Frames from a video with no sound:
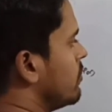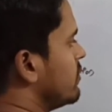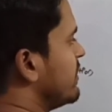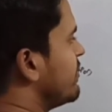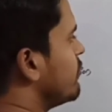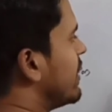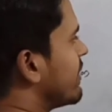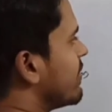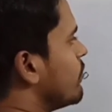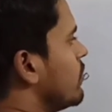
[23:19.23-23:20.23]
This is one
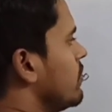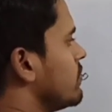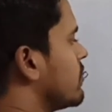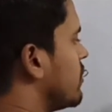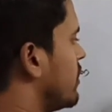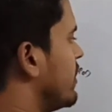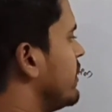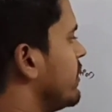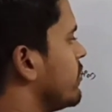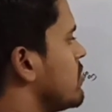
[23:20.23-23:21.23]
example. Already
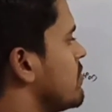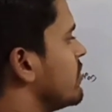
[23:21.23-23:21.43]
you have